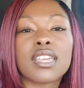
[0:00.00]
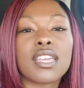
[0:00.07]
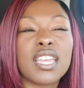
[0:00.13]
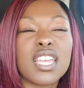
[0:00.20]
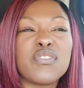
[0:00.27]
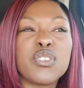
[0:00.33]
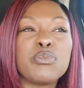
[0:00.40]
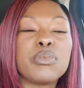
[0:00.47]

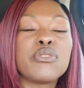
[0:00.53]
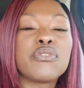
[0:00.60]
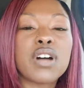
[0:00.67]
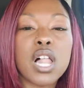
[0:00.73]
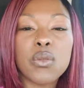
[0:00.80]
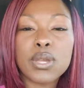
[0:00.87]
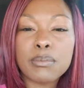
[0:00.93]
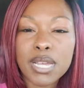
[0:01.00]
If you've been
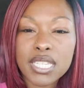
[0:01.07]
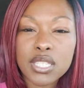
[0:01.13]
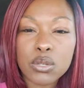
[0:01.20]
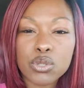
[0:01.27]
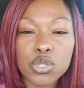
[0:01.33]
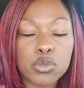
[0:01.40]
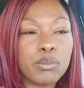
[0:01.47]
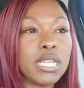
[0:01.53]
following my
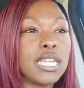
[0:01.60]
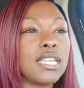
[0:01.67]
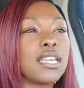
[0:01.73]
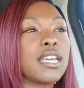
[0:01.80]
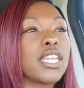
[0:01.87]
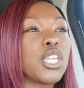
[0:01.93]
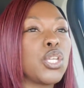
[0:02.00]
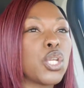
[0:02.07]
social media,
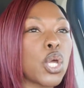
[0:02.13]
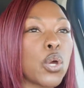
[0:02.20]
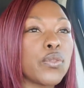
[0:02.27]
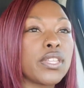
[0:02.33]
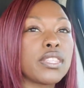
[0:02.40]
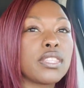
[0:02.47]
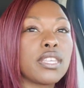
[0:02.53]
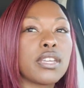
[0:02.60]
you know
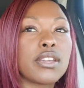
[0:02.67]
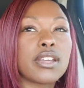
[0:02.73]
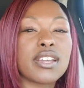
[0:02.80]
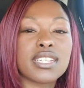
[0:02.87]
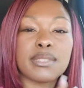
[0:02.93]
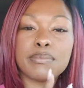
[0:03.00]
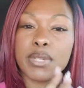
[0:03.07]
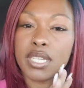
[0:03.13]
that there
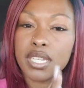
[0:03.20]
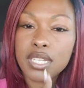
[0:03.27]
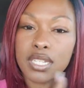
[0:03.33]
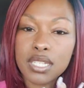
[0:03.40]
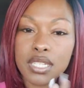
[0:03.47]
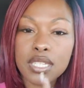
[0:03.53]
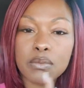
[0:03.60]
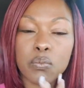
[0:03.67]
has been
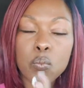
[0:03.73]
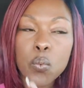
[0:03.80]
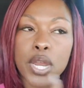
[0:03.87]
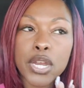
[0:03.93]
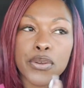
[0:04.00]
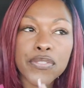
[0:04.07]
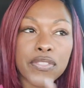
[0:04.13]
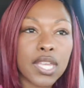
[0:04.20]
some
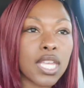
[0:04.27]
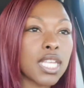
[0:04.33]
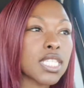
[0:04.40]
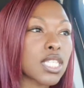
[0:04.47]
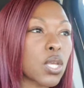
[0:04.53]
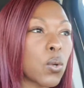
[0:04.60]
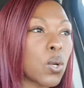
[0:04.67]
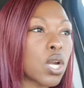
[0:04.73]
weird things
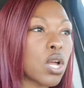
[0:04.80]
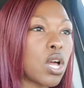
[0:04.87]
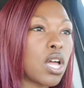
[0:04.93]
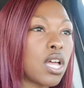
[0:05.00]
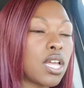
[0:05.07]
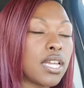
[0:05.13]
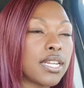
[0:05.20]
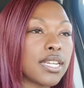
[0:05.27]
going
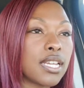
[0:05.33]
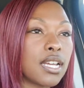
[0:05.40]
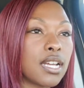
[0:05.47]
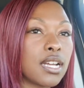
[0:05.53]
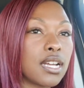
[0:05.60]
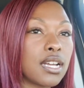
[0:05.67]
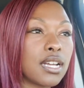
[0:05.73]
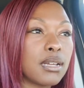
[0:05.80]
on
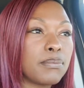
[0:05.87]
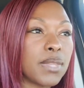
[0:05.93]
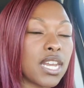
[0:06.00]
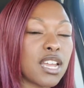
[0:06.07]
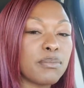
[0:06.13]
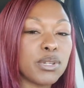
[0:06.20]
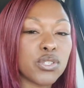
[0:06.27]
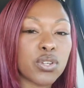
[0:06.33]
that
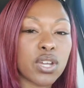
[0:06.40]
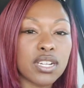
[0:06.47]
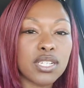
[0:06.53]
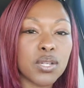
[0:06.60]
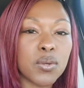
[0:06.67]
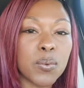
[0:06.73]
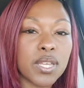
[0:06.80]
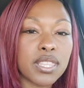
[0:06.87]
I've been trying to
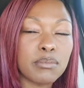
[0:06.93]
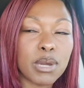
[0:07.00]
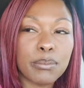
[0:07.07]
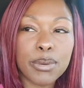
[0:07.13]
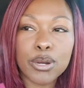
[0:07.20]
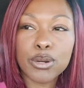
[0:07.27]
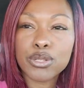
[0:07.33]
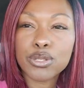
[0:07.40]
deal with in my
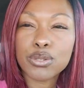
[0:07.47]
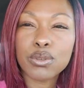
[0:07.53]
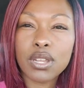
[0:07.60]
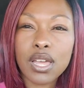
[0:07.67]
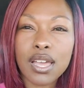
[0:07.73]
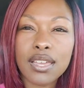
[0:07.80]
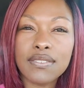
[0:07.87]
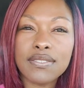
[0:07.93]
personal
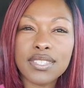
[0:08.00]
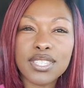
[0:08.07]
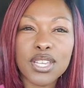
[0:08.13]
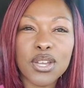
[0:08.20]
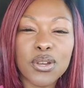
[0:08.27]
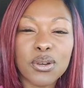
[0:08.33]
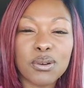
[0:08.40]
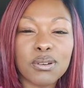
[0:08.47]
life.
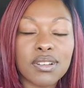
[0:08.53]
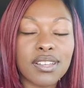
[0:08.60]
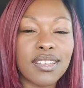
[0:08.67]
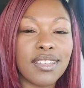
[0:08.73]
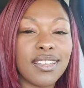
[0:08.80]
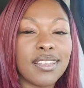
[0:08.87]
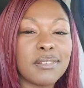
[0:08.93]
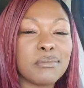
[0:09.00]
So
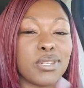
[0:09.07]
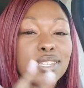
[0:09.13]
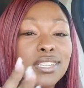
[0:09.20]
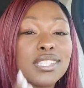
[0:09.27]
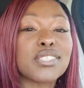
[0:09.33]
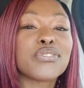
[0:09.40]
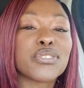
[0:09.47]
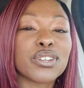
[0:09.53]

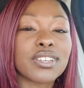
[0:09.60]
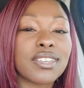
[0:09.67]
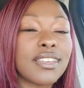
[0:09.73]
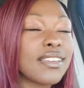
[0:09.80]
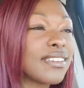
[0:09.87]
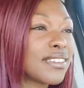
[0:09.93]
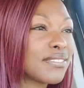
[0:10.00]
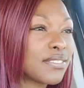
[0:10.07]
please
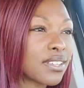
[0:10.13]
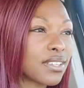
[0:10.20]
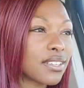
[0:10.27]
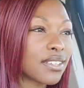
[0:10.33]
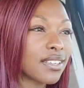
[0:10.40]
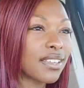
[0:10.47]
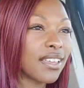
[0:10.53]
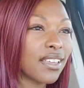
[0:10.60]
forgive
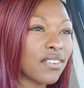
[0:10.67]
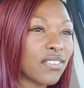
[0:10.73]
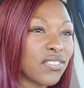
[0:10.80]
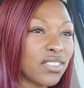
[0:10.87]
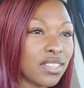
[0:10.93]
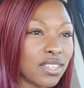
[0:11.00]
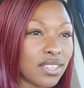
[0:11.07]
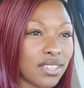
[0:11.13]

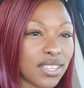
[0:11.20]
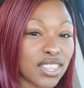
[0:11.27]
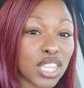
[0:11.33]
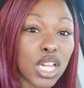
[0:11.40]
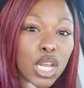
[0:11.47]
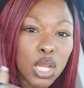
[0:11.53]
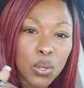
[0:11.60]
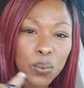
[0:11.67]

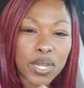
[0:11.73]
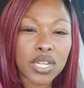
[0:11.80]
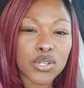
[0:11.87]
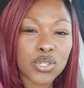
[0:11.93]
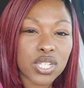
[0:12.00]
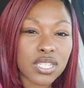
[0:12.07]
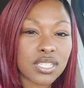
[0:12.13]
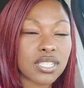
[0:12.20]
the low
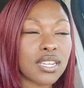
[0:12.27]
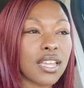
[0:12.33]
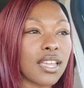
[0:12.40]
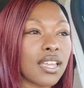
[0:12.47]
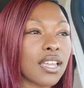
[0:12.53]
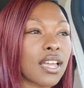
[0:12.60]
energy today.